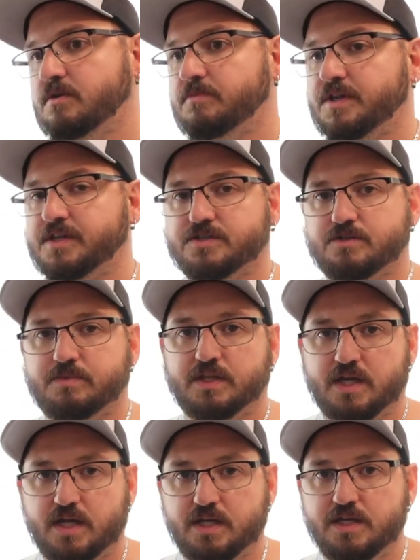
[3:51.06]
but I think it's going to be
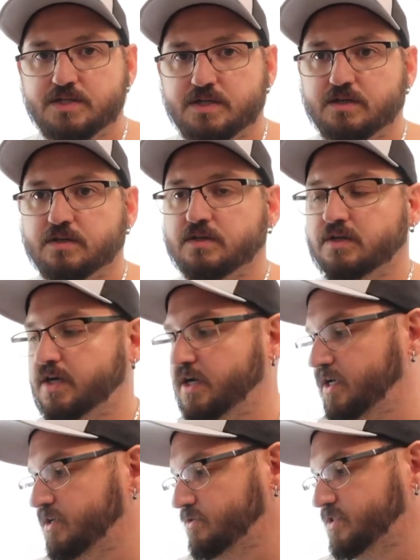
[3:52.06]
a lot easier.
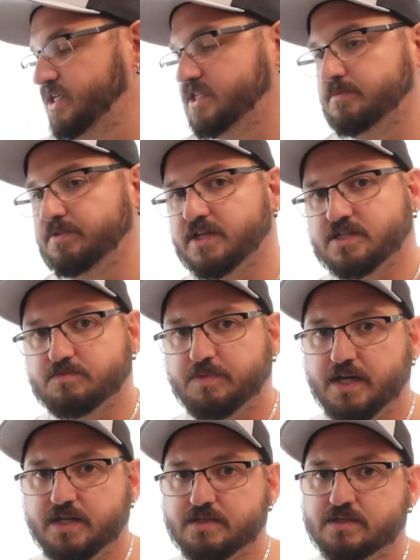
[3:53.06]
It also takes up less
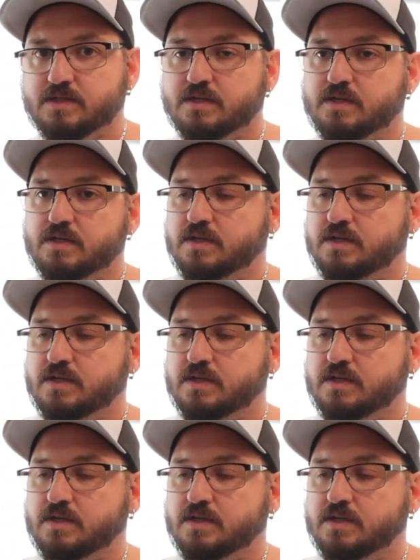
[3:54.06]
space.